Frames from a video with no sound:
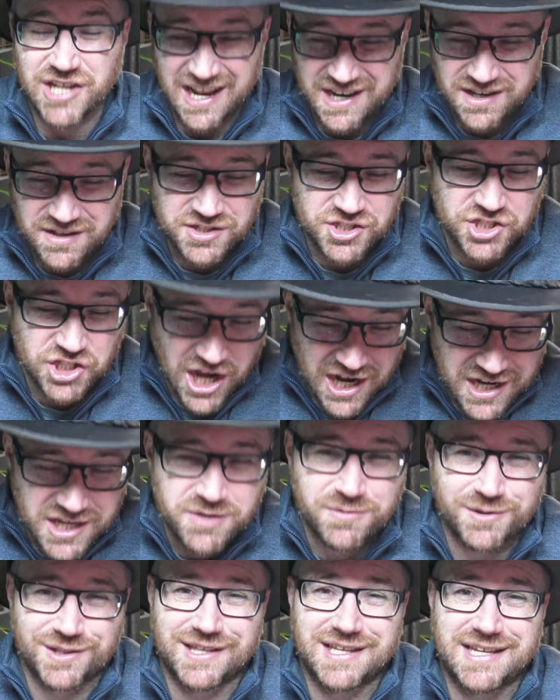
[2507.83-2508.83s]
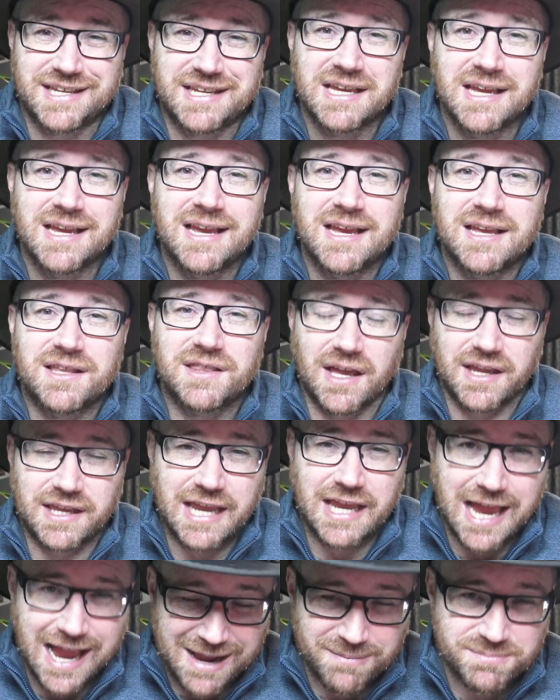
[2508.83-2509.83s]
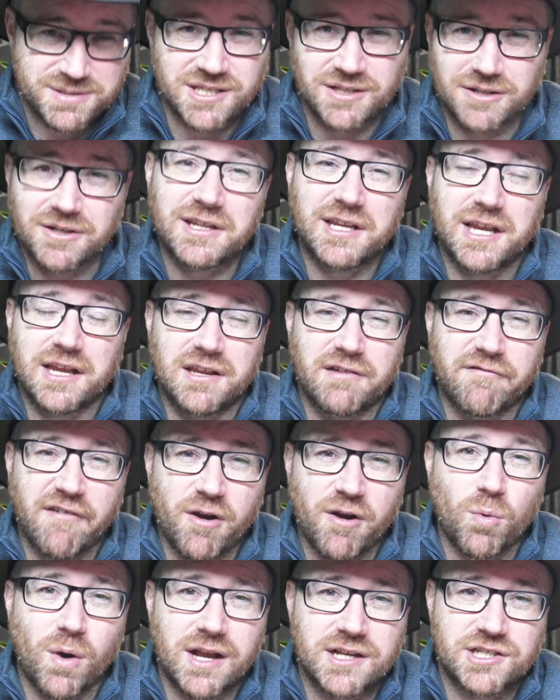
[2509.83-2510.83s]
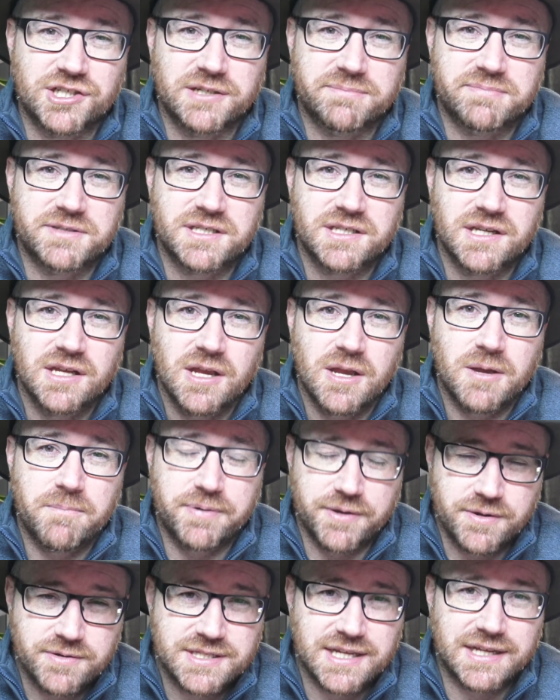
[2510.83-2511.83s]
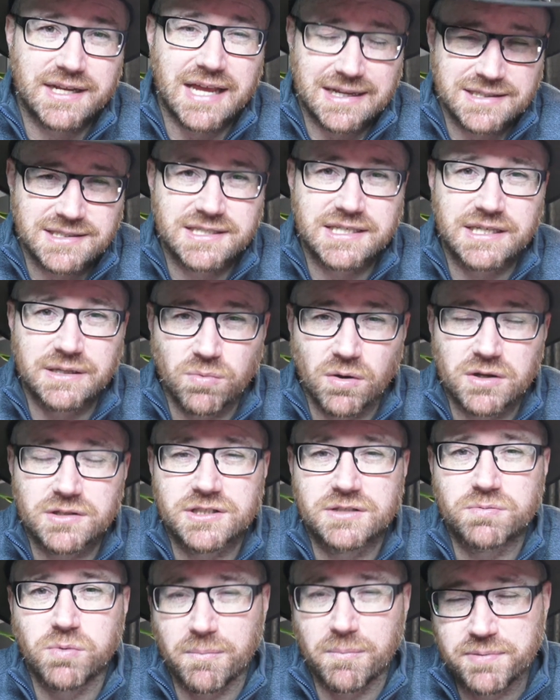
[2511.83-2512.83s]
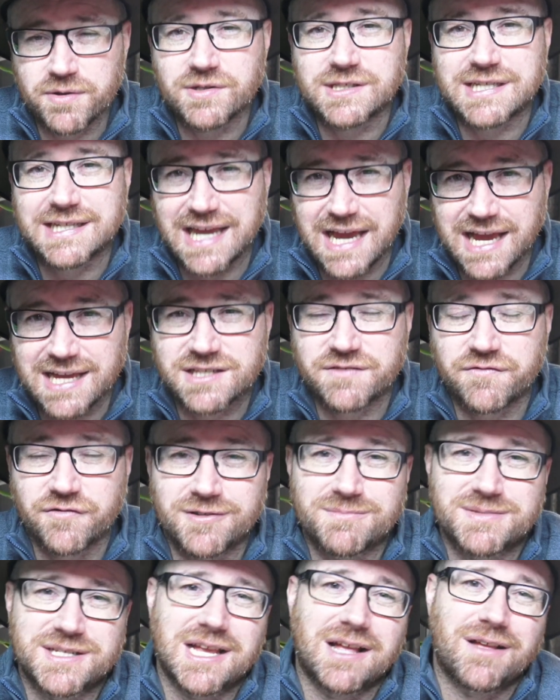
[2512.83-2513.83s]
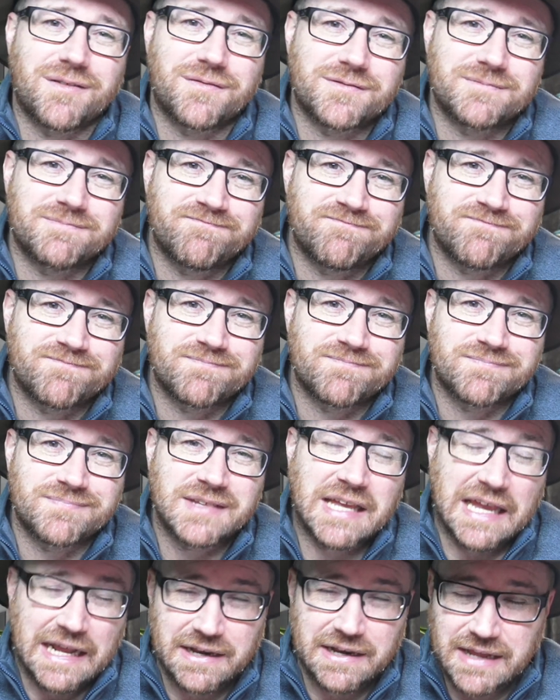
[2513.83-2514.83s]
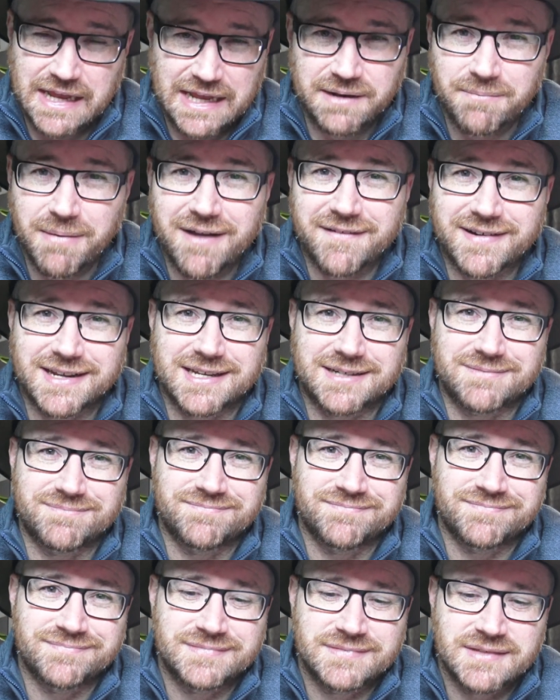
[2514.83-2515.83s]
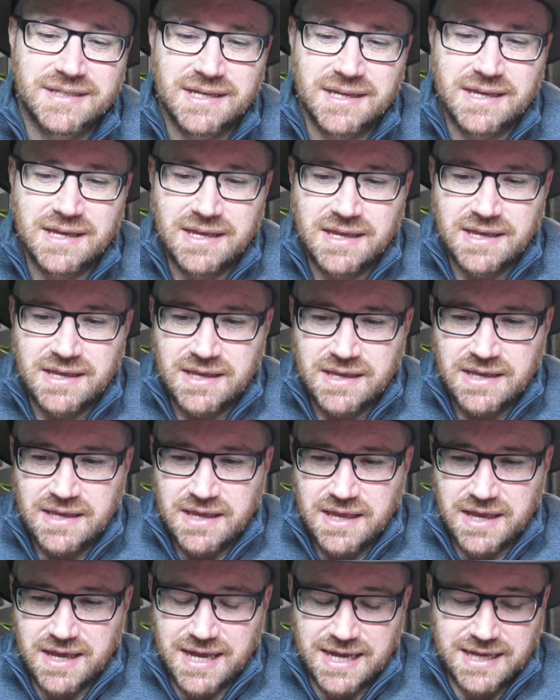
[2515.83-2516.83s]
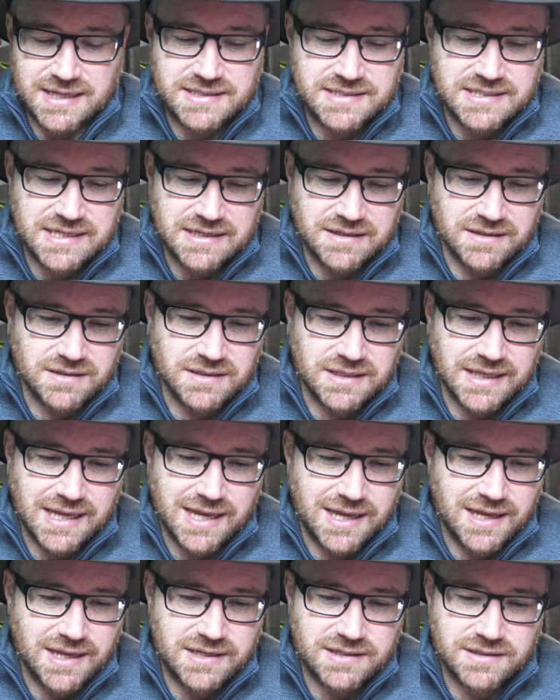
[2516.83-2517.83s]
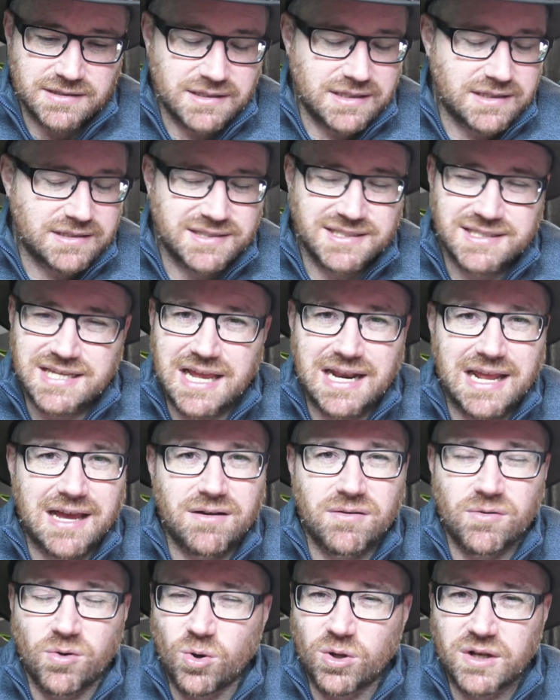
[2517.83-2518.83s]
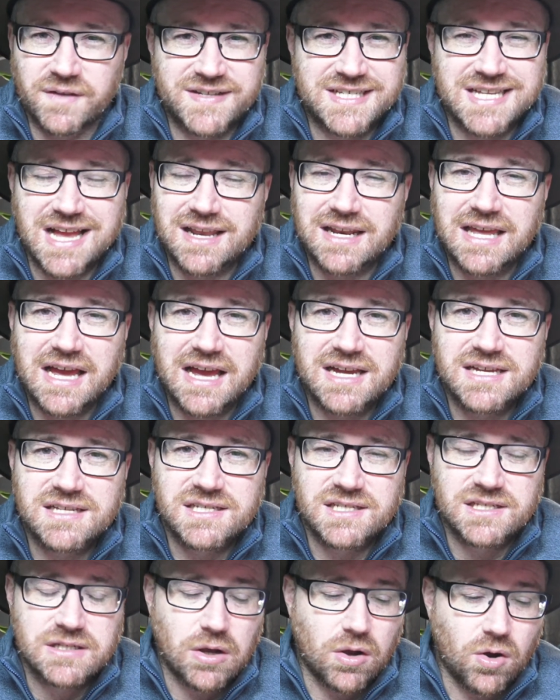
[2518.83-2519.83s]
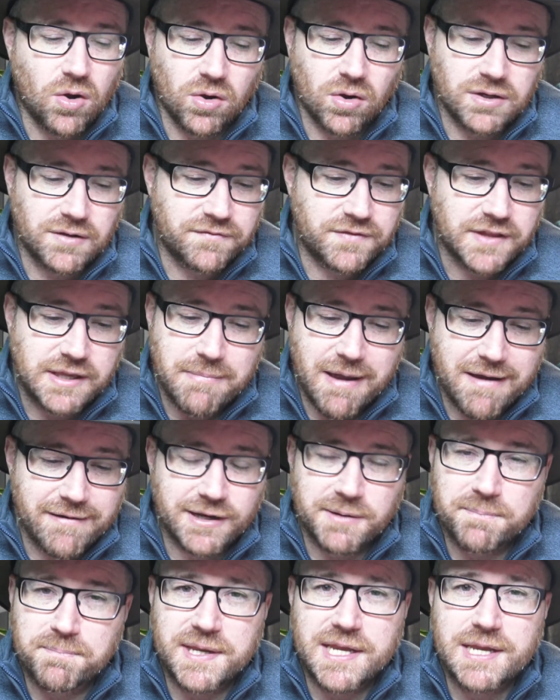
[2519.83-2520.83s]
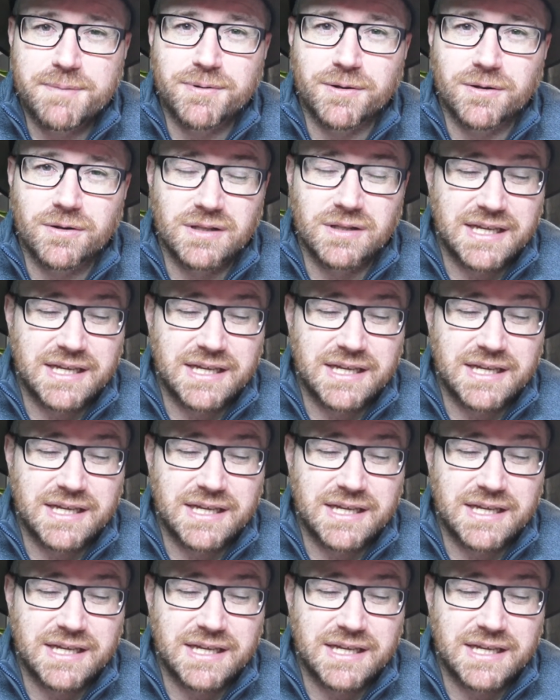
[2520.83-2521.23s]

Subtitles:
genuinely that he absolutely hero worships Putin, and he wants what Putin has for himself in America, and he'll sell out all of his allies, all of the American people, in